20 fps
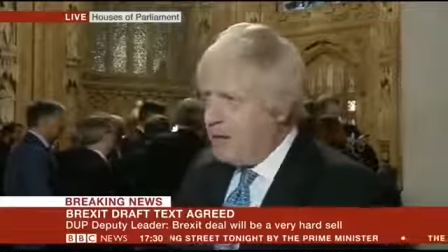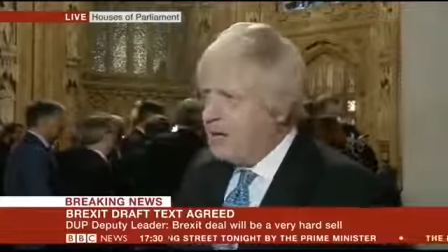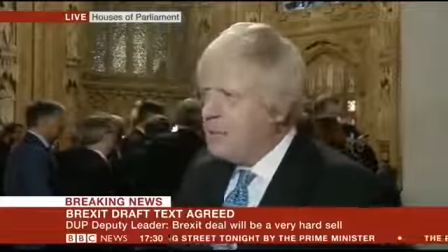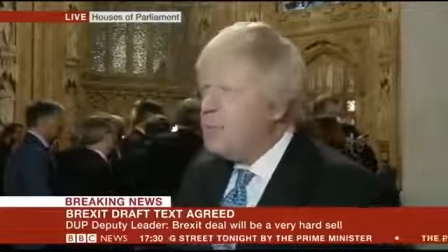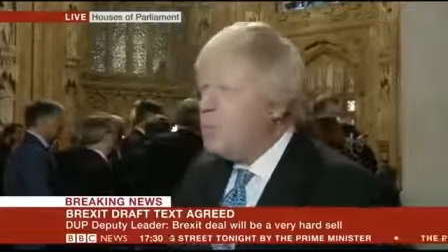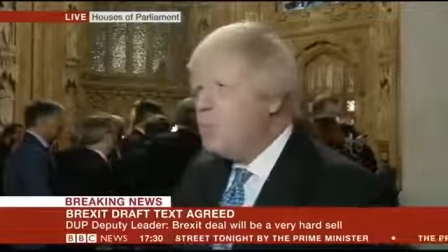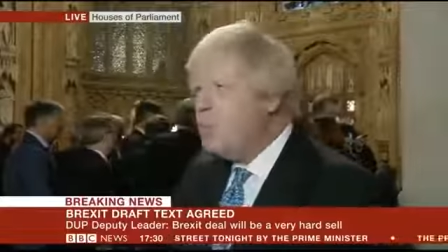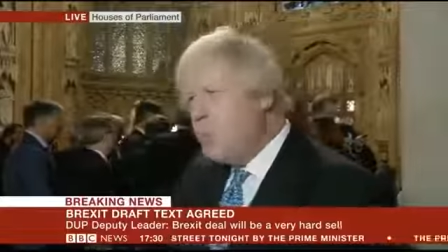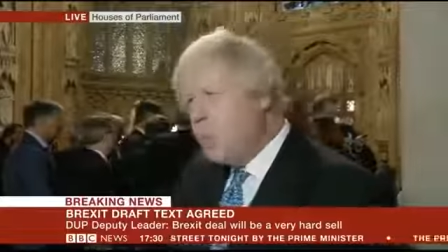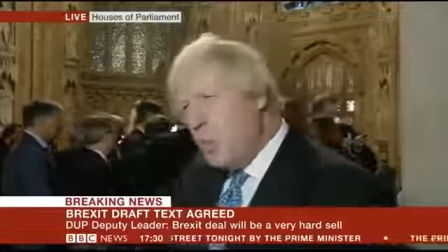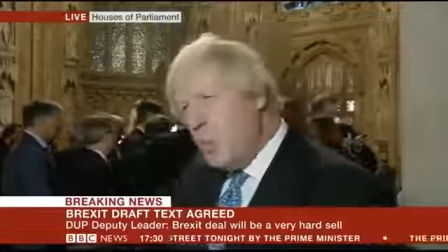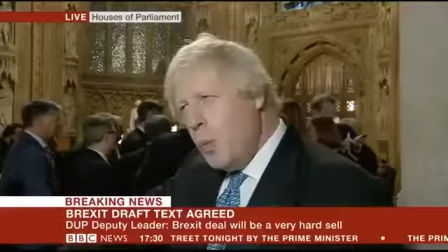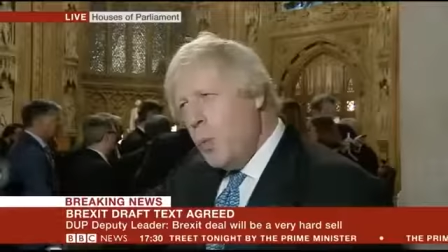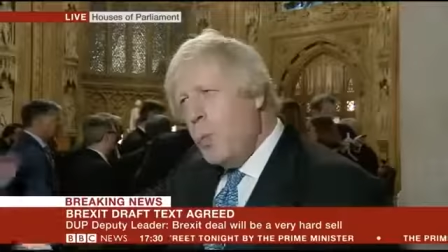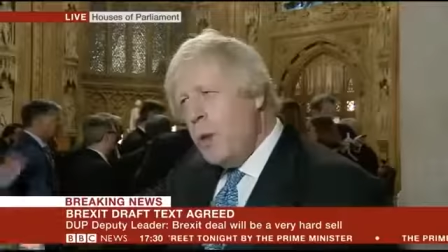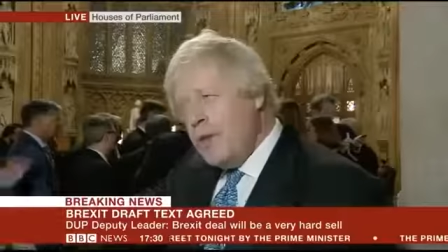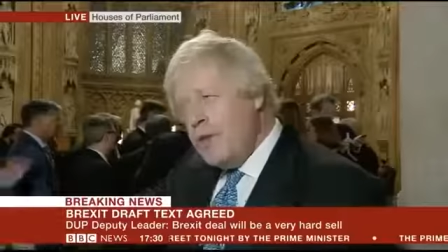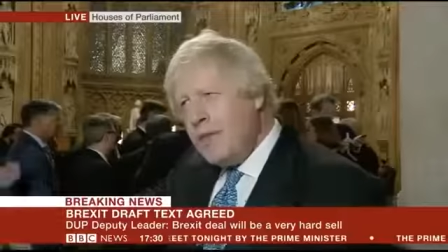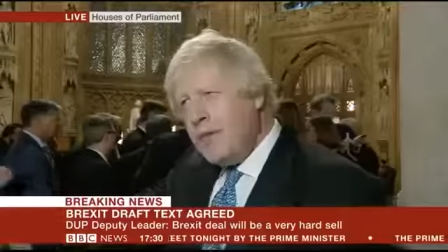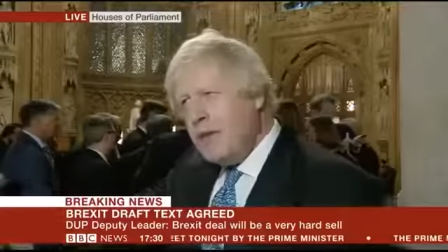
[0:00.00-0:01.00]
But
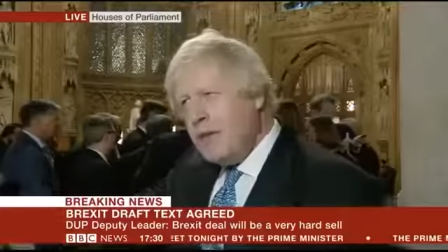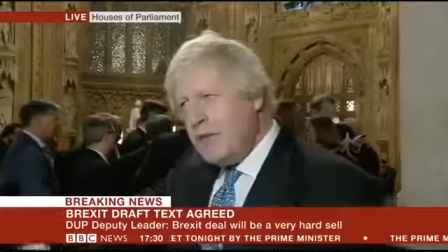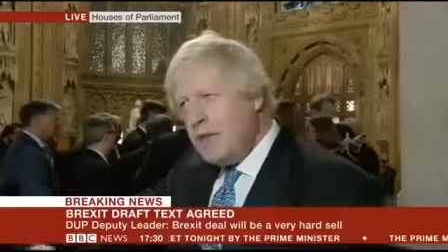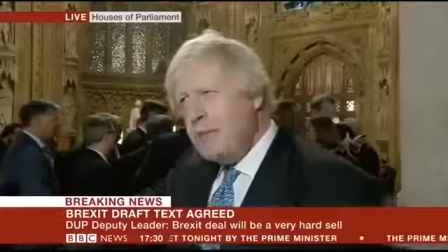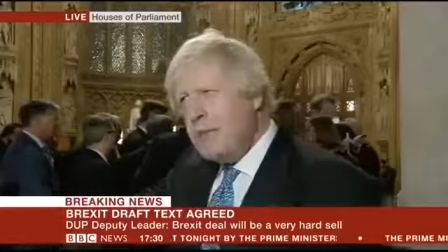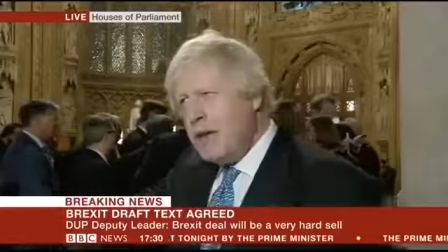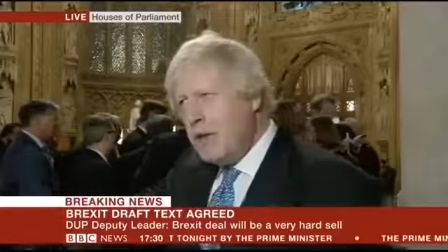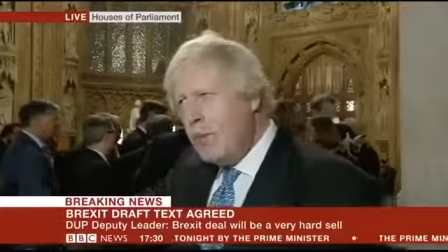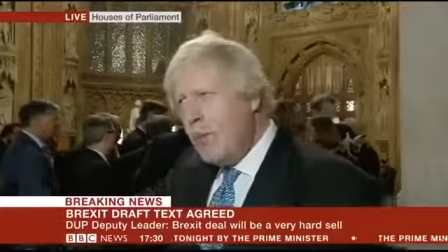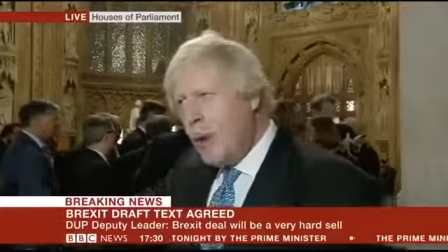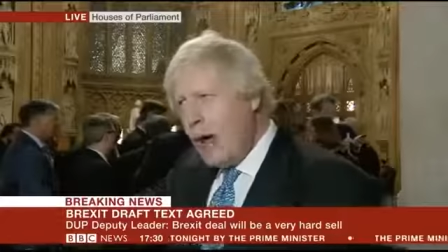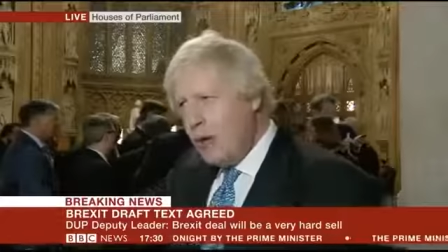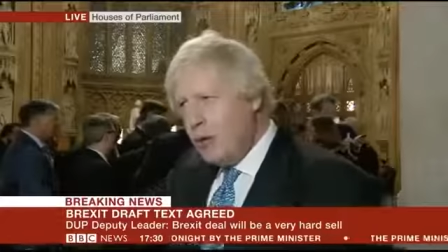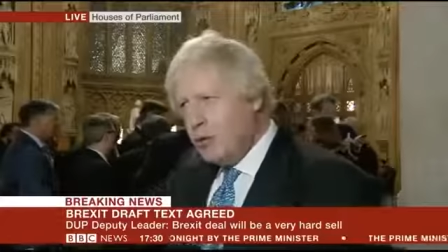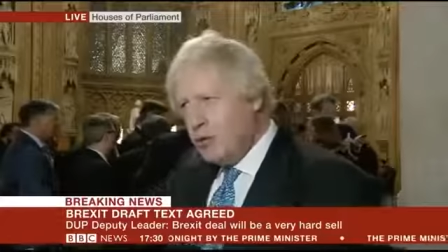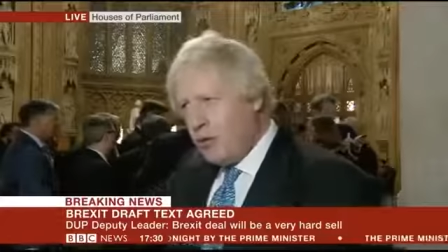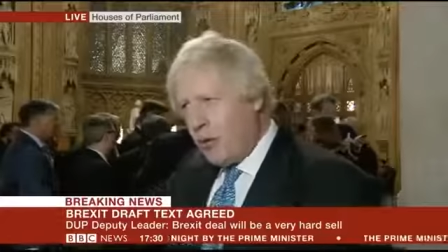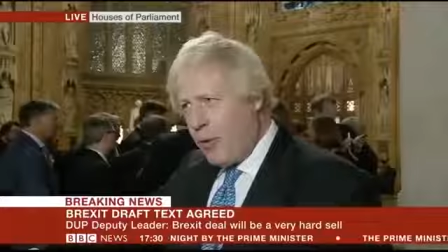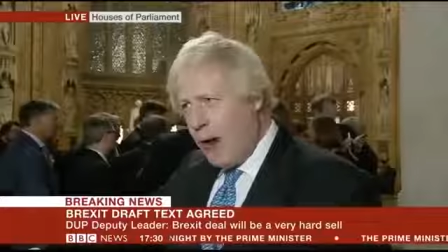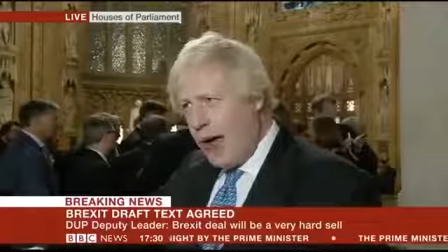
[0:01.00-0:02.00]
this has been
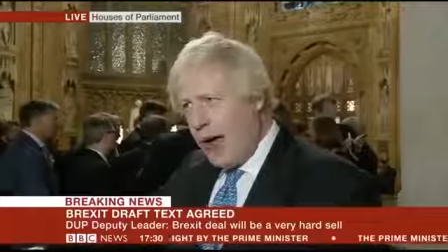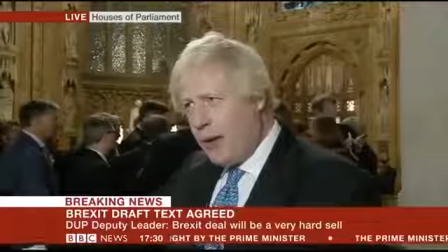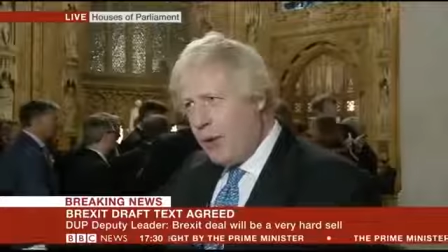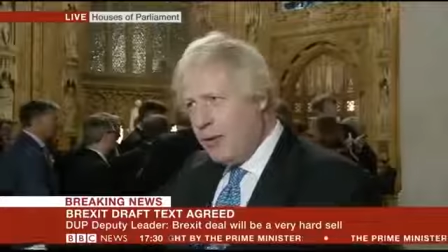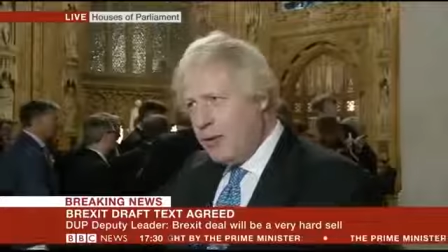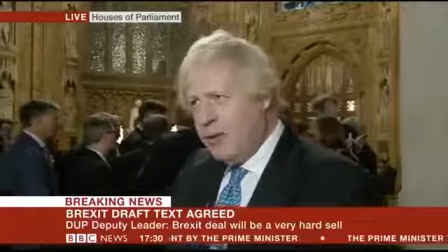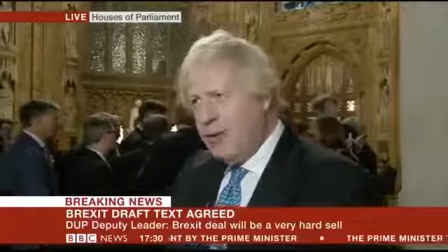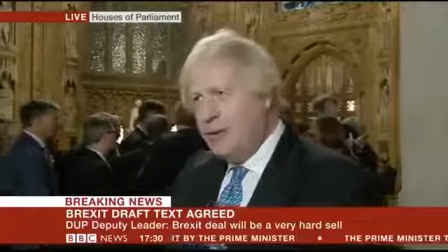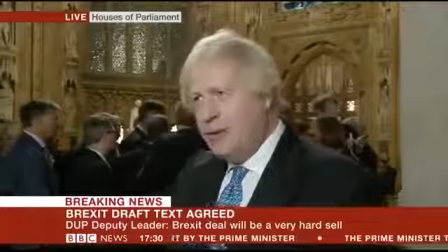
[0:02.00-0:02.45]
well trailed.